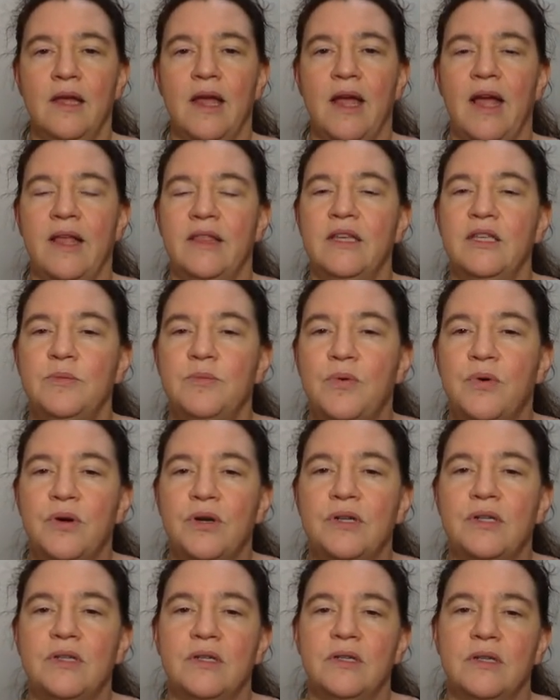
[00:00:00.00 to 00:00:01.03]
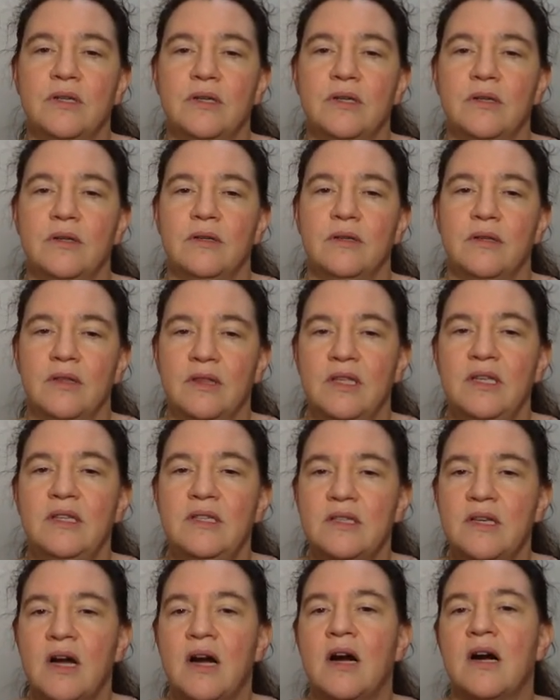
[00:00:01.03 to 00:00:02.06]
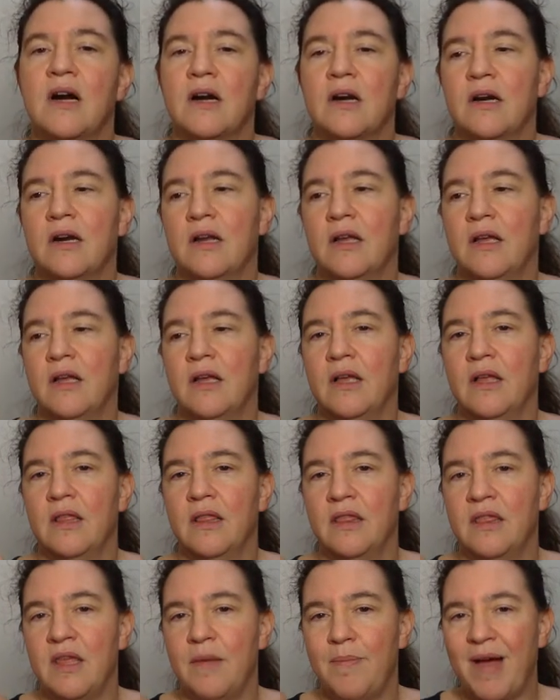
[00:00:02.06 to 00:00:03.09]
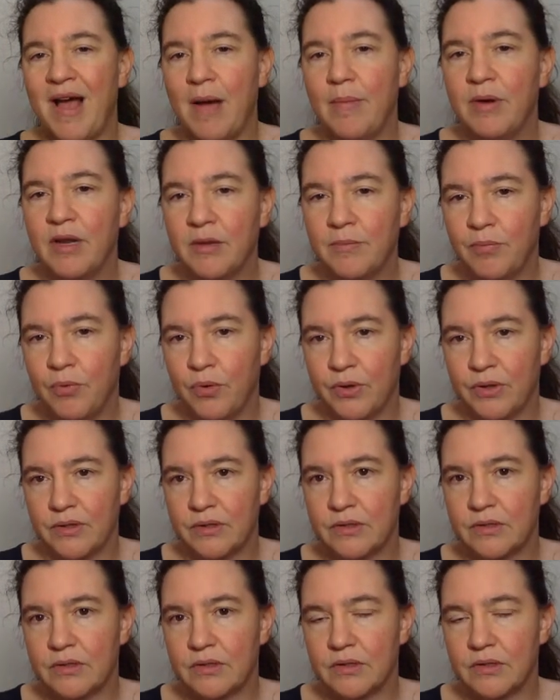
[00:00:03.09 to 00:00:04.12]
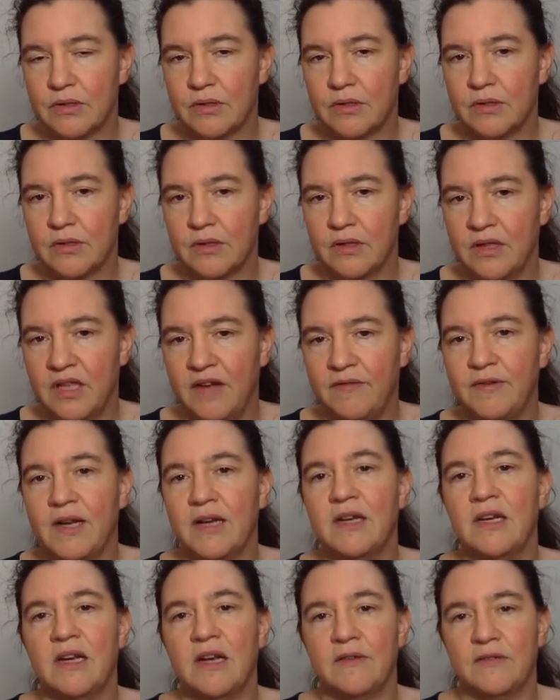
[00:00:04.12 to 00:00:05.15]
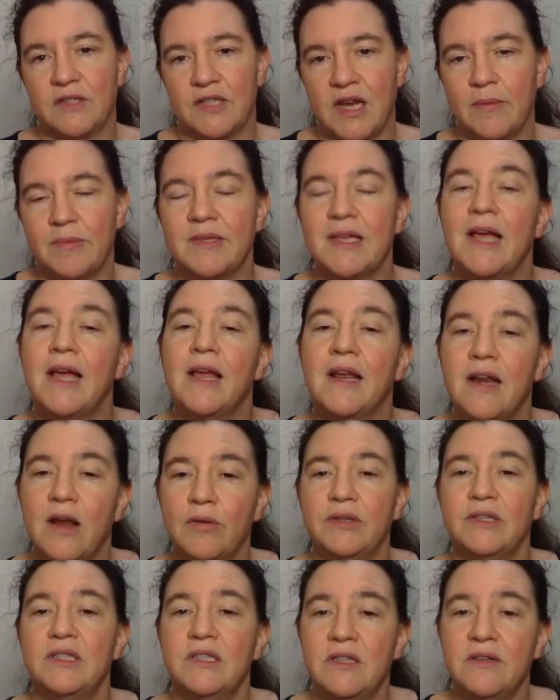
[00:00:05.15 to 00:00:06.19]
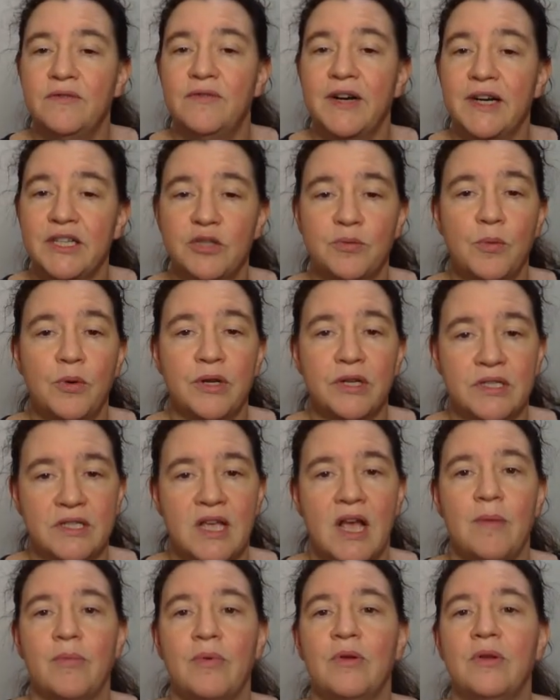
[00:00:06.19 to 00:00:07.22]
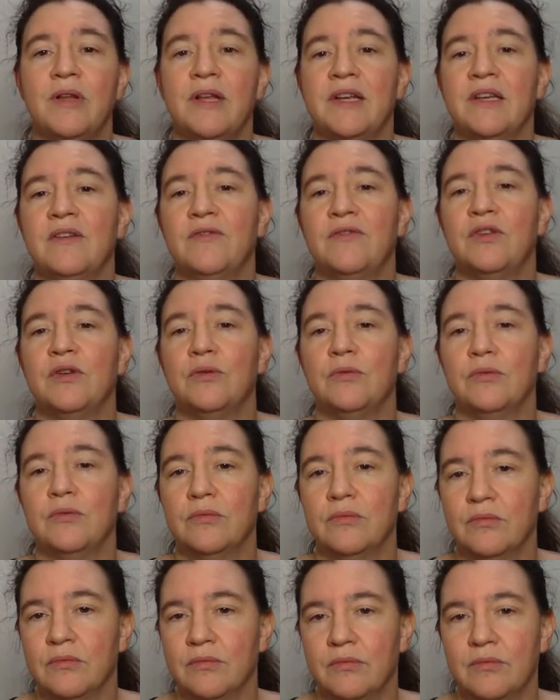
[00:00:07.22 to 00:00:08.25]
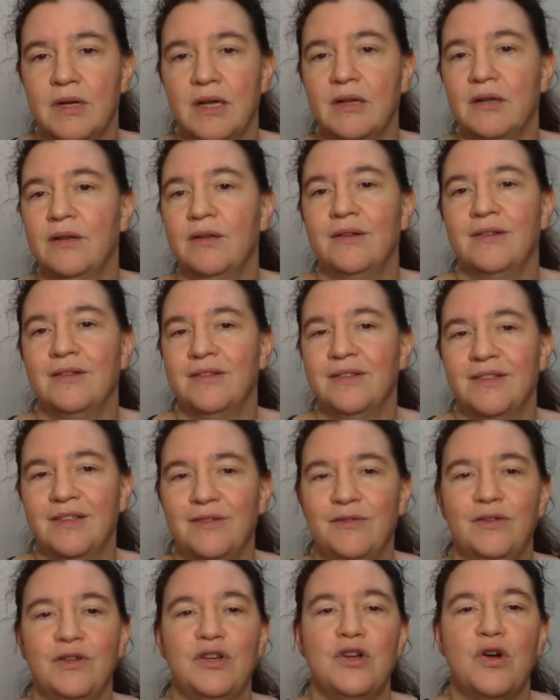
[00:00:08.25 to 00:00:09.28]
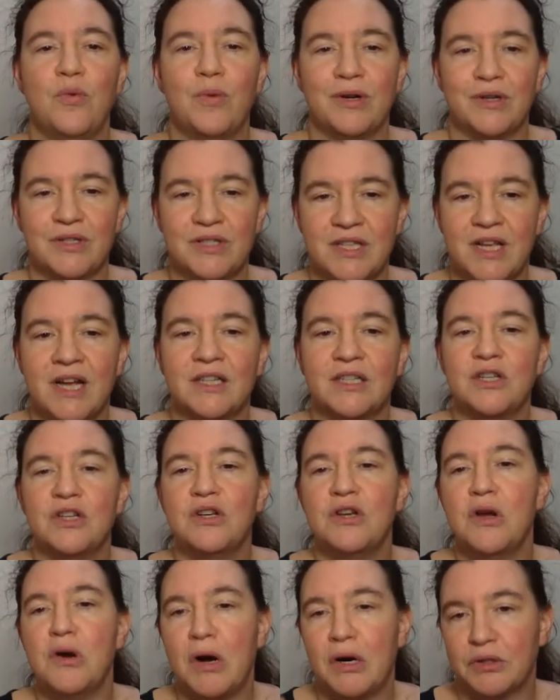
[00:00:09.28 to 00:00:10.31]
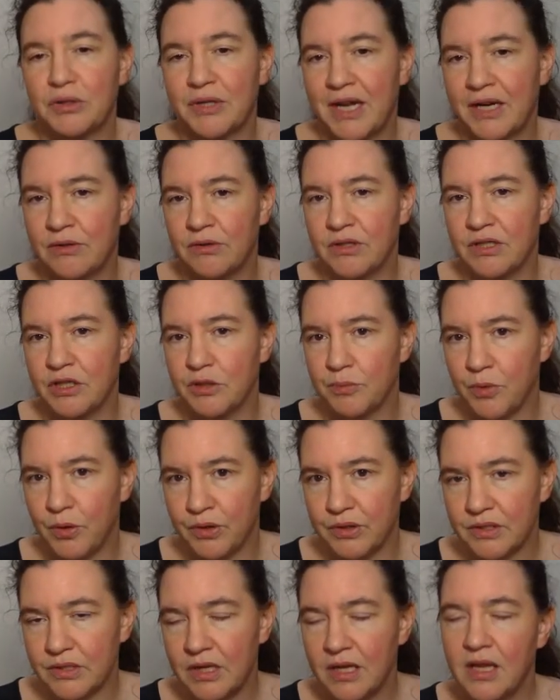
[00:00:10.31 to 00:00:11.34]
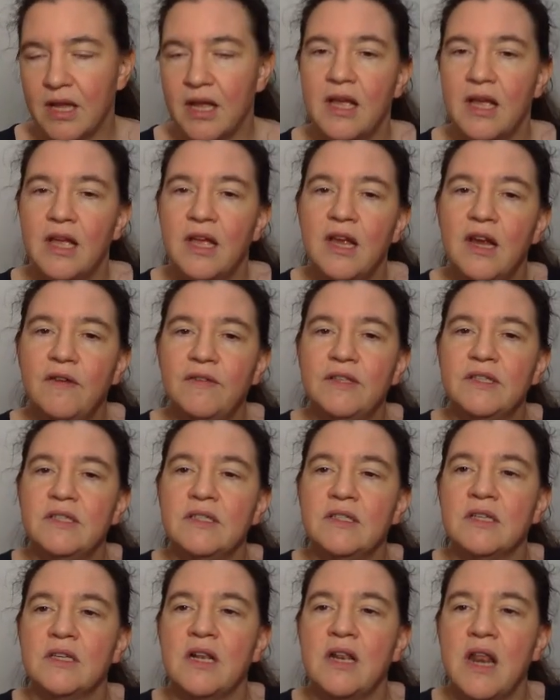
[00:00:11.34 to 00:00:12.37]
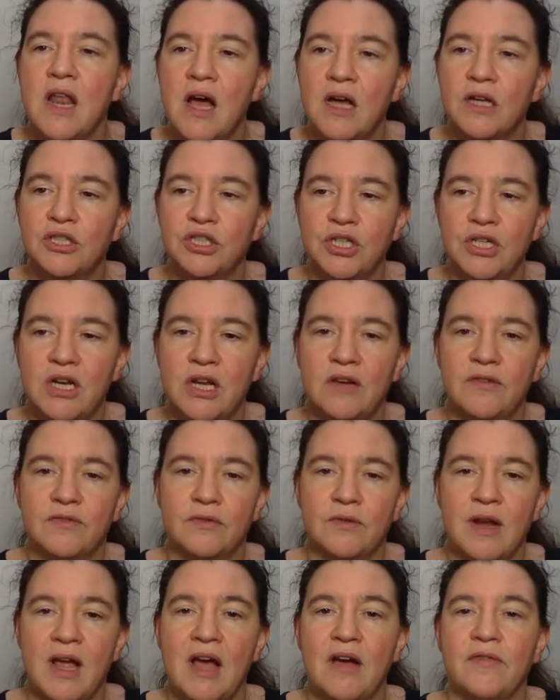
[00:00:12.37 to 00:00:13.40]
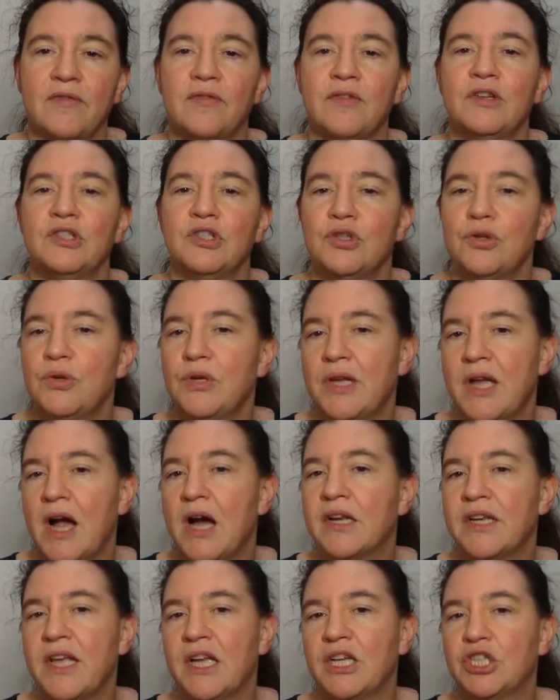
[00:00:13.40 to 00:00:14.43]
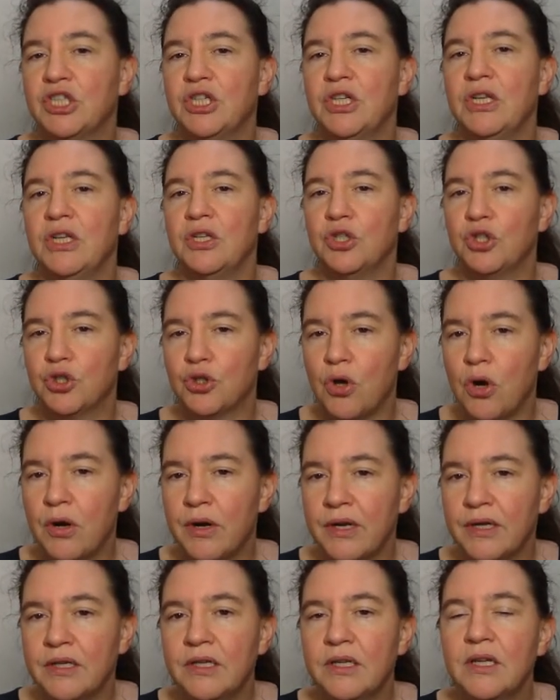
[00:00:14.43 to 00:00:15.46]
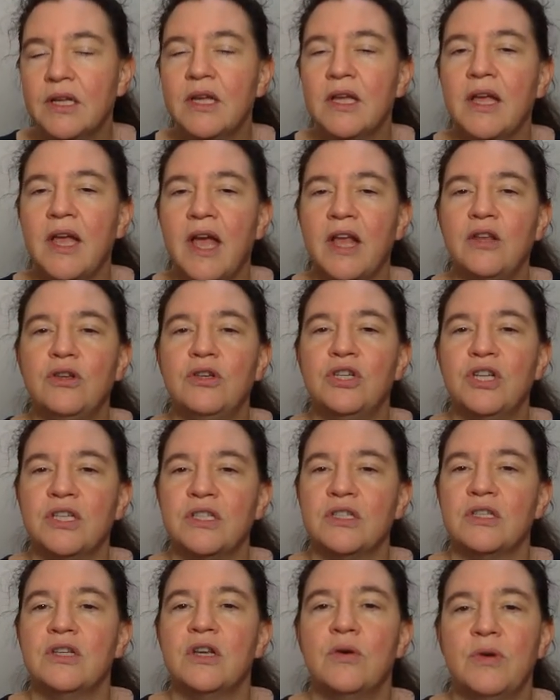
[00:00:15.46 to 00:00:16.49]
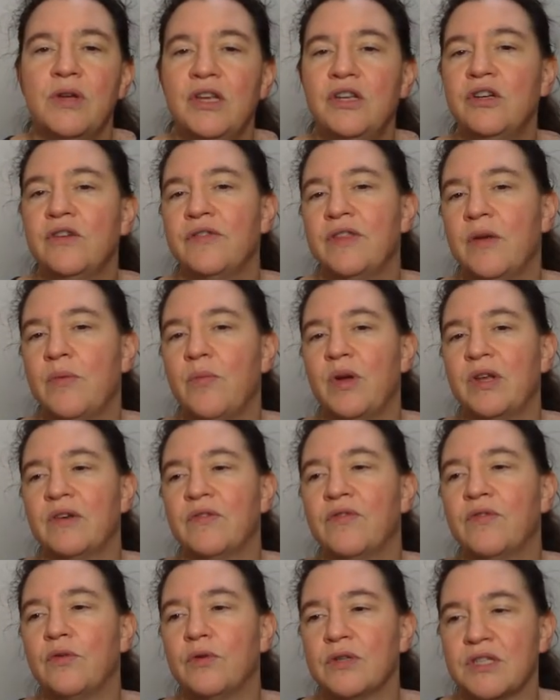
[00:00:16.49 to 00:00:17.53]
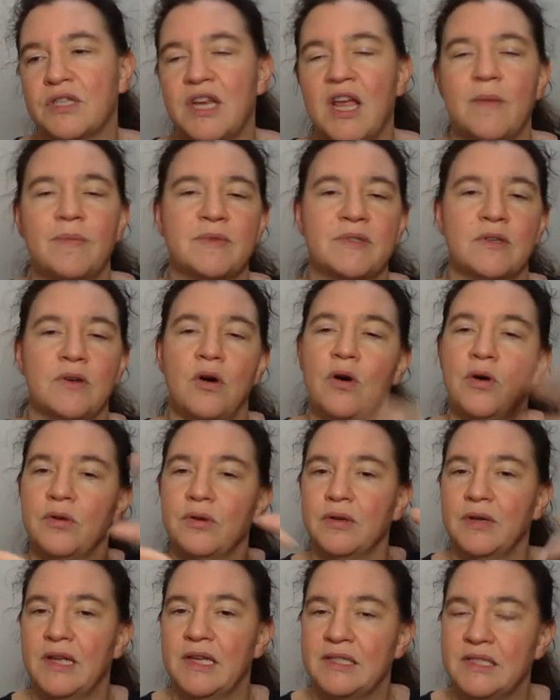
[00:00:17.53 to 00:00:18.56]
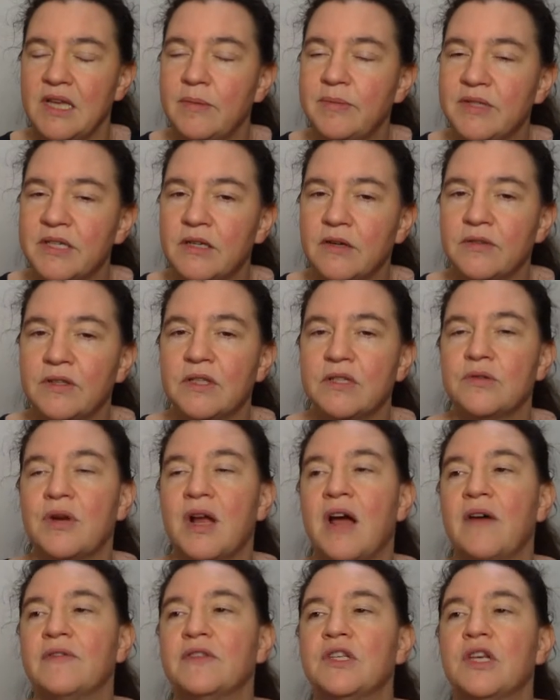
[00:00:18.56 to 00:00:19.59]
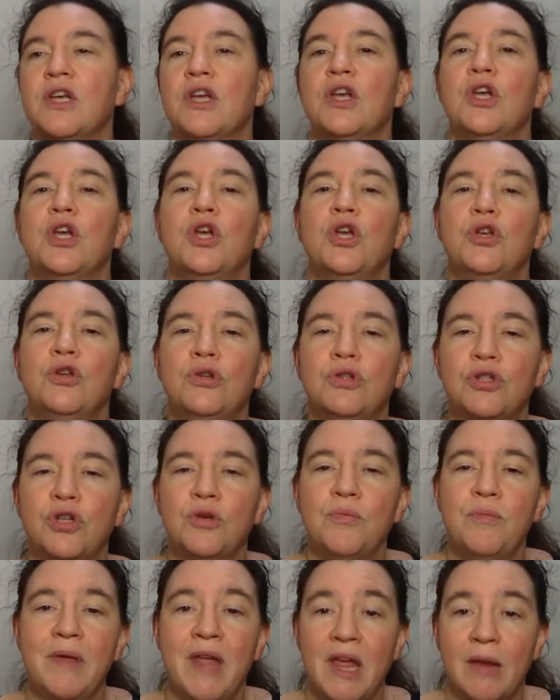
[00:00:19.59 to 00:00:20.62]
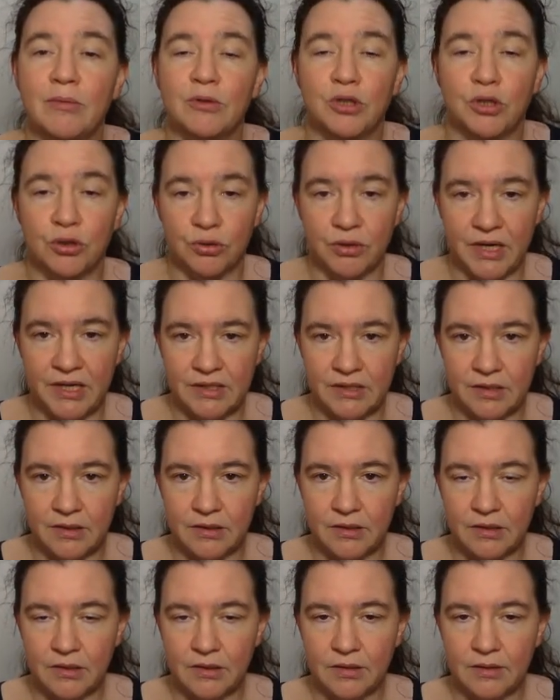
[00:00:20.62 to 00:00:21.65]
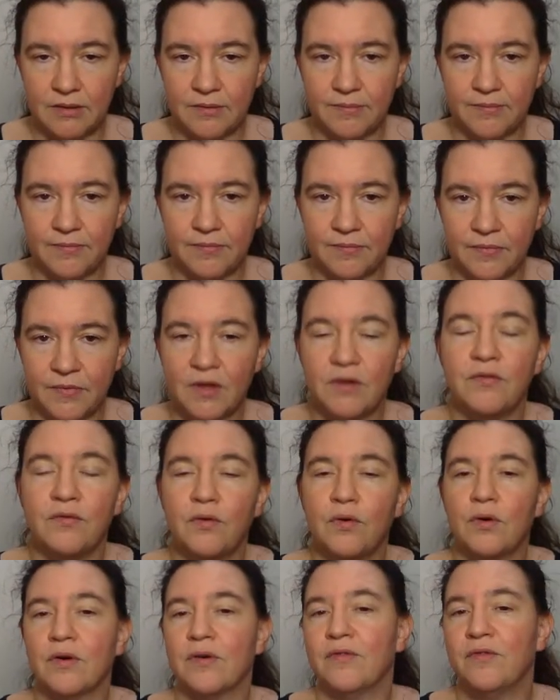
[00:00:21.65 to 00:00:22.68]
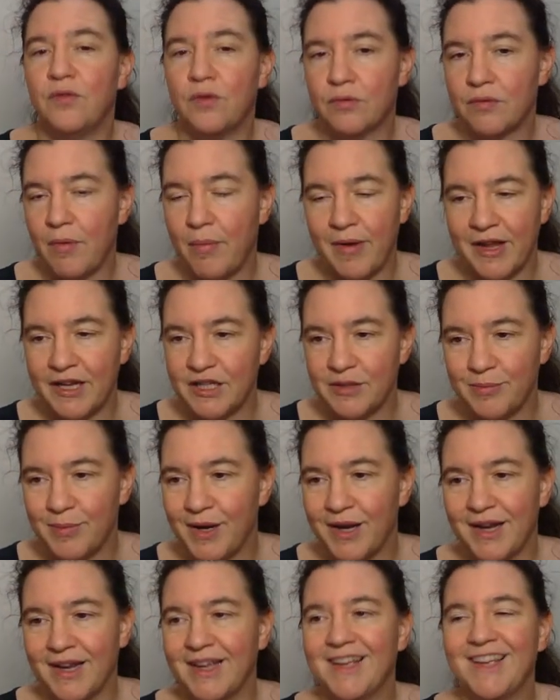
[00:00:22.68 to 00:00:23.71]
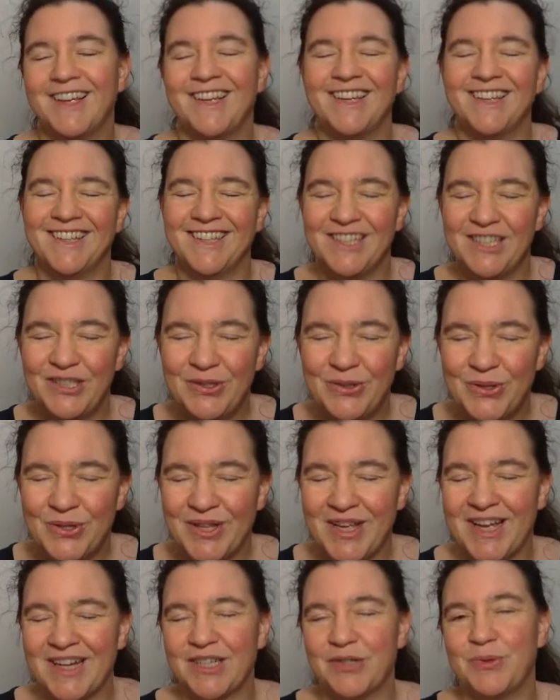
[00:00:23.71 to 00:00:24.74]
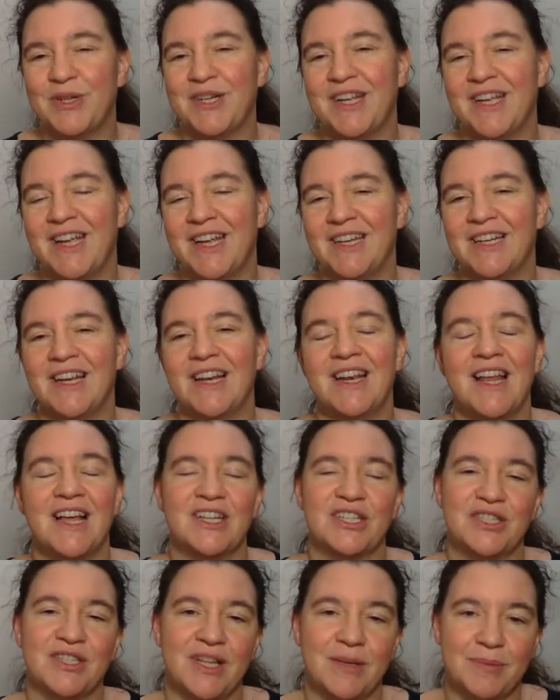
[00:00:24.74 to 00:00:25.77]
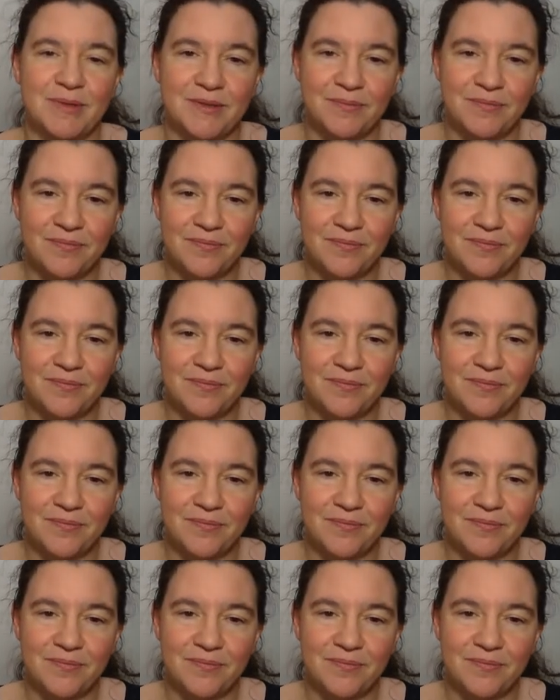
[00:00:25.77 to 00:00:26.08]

At this point, these are their public points. They've done enough steps. Now this is a very small example and if you, well, if you know where you started, you know how to get to these points. If this is a large enough graph so you can't actually draw it, and you just know each of them went four steps on a subset of these graphs, you shouldn't be able to trace it. Four, four replaced by 2 to the 128 large steps.